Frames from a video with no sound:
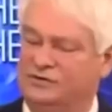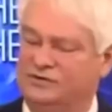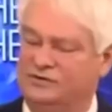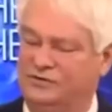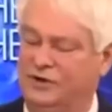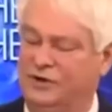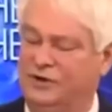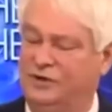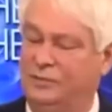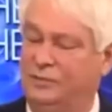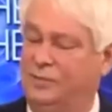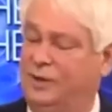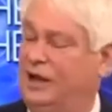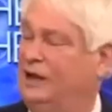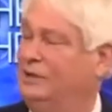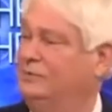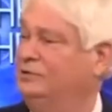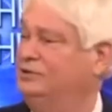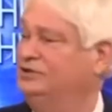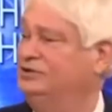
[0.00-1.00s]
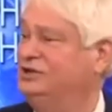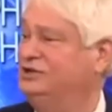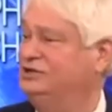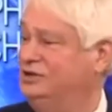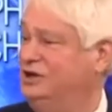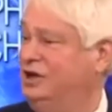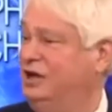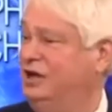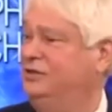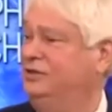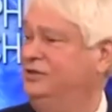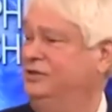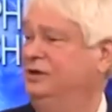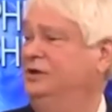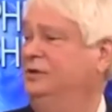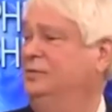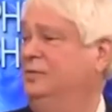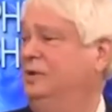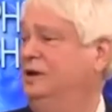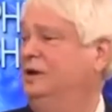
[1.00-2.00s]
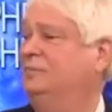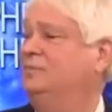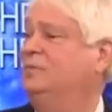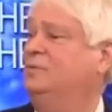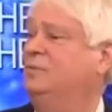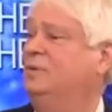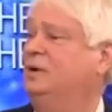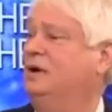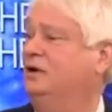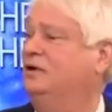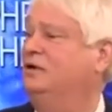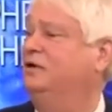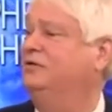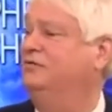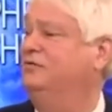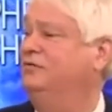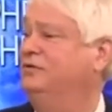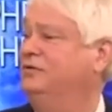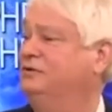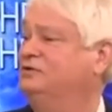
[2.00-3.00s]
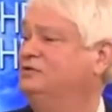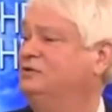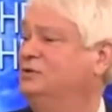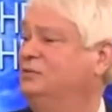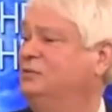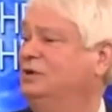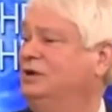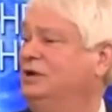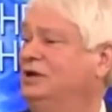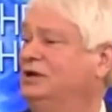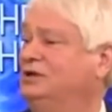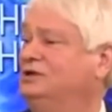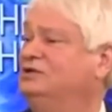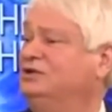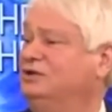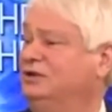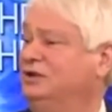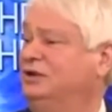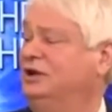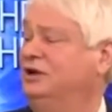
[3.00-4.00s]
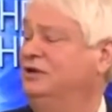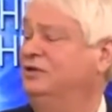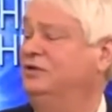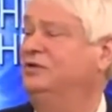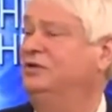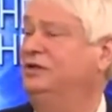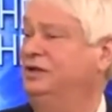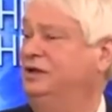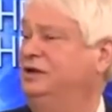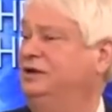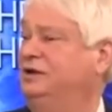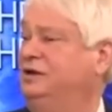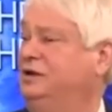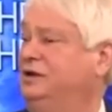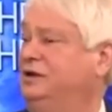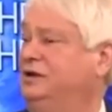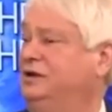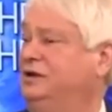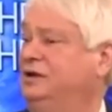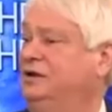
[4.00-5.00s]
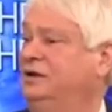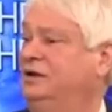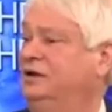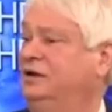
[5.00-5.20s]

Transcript: Well, first of all, the Bible says nothing about preparing for the tribulation other than